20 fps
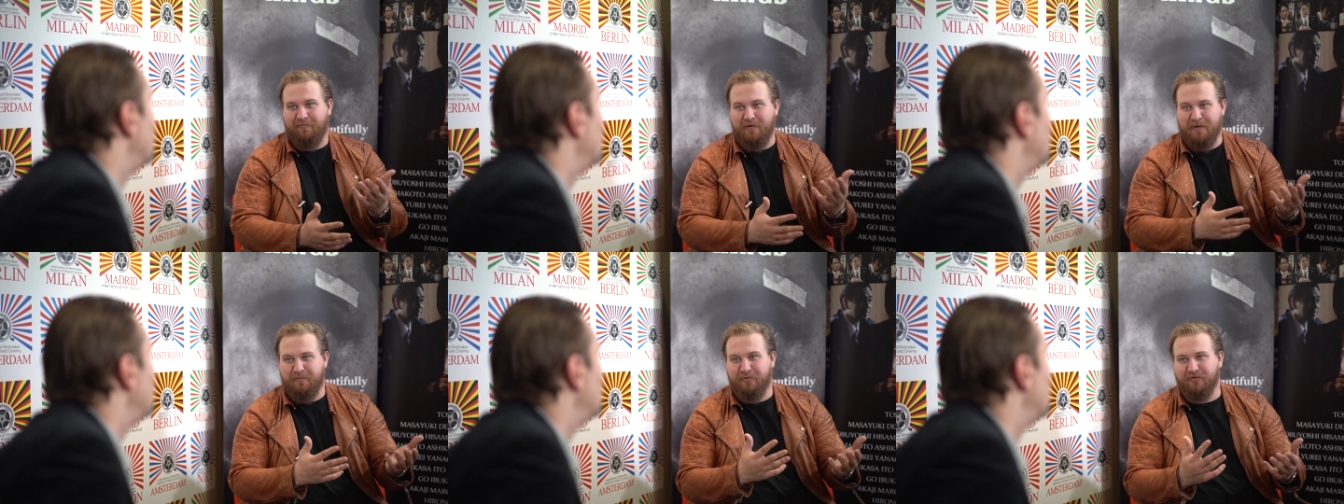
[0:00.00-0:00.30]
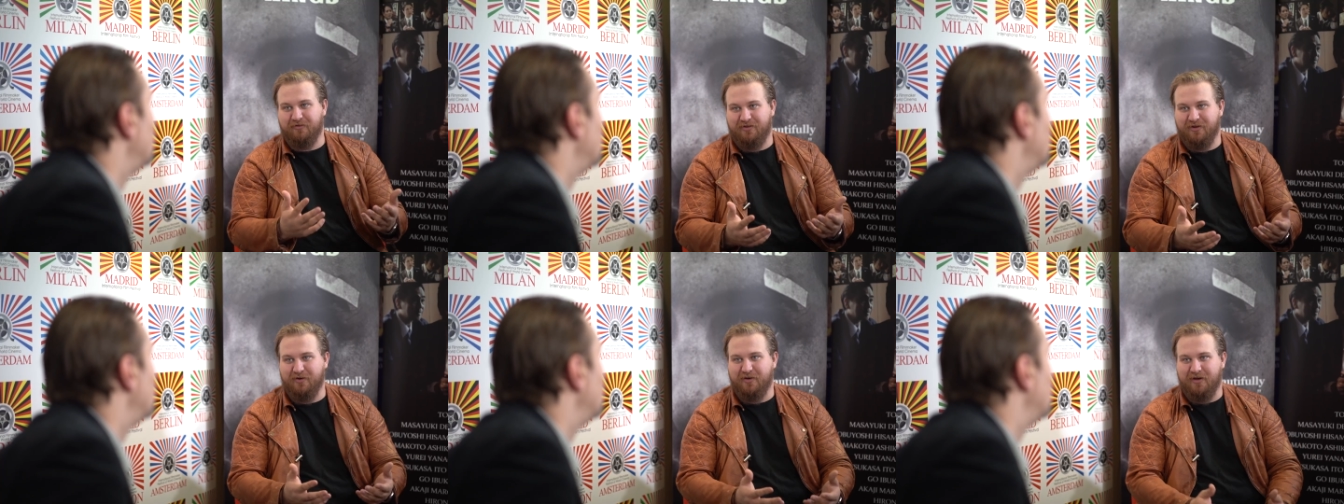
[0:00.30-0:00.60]
if
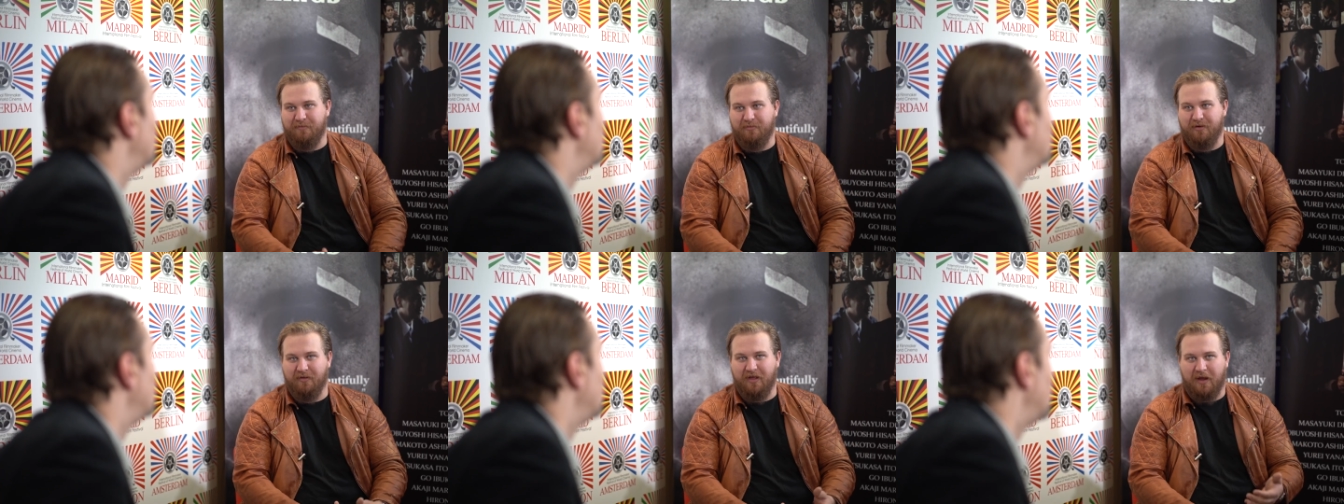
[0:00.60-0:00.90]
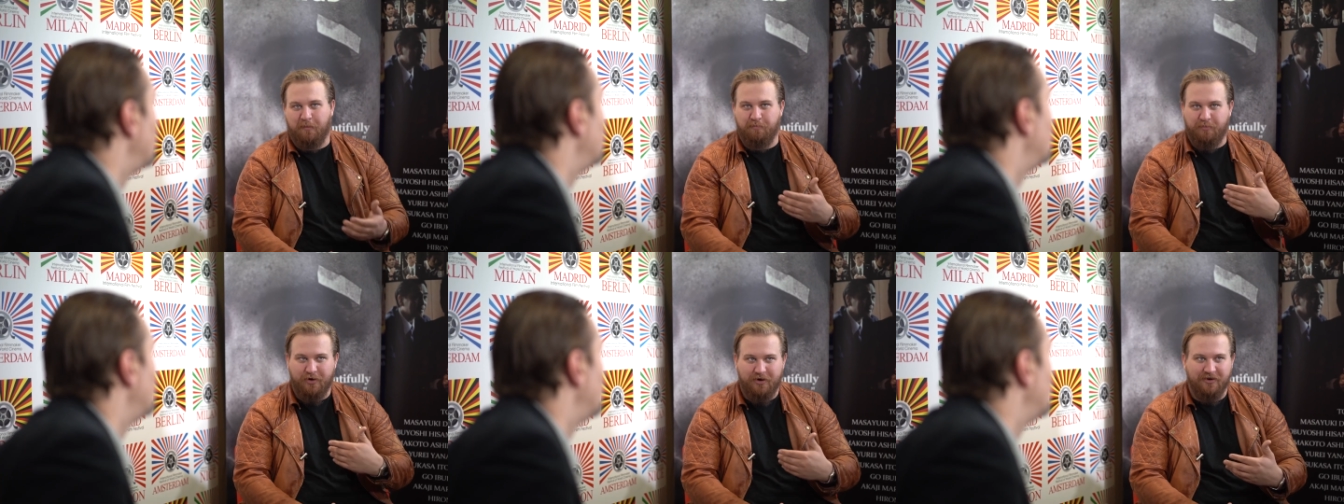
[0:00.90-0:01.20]
people do it, but
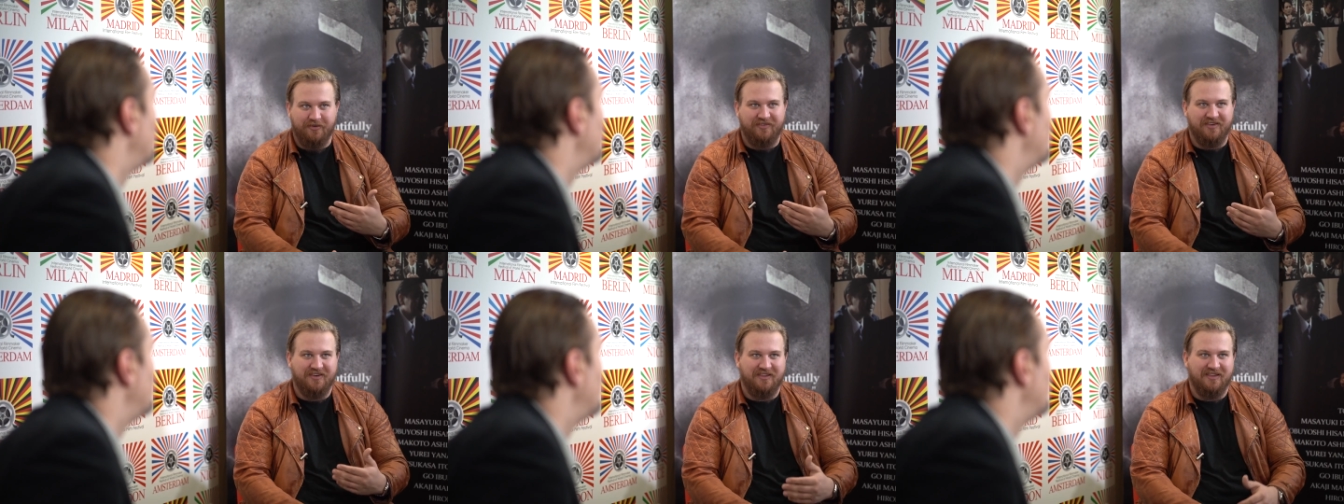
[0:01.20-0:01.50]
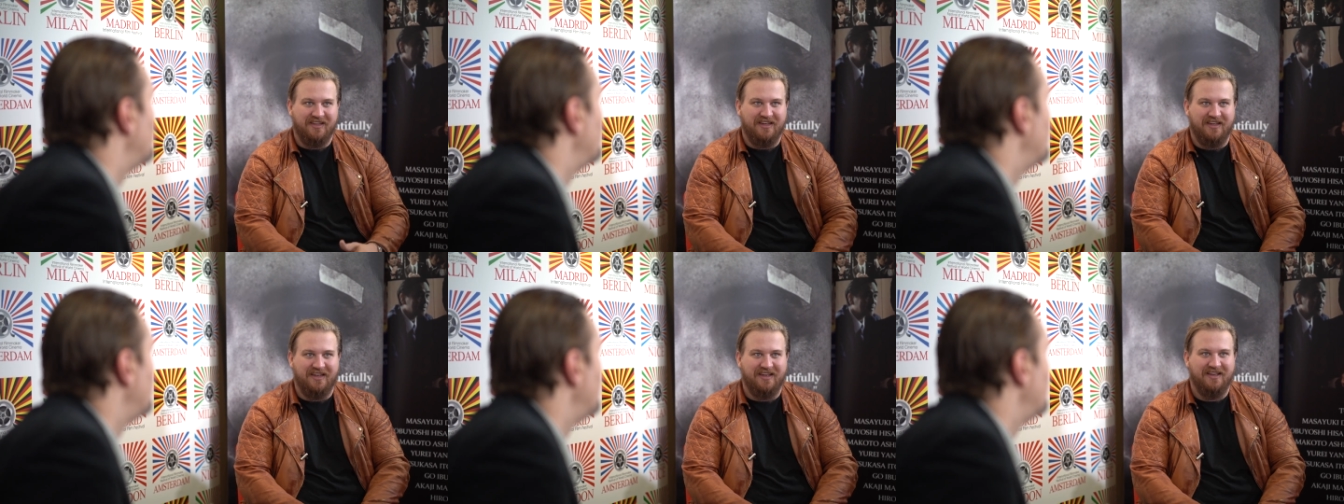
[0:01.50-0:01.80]
like
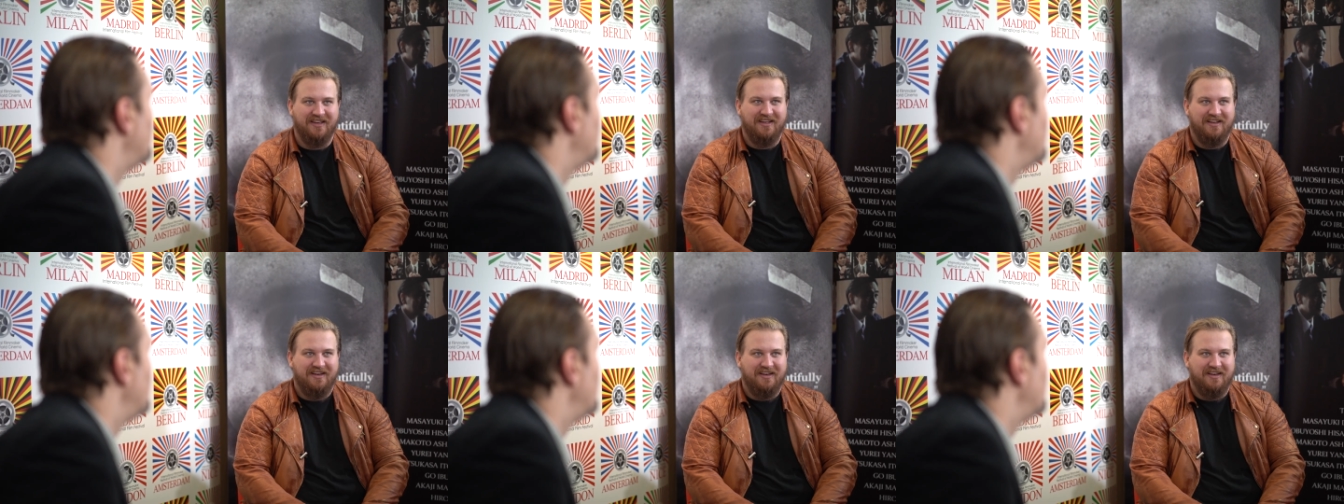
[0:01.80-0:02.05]
personally,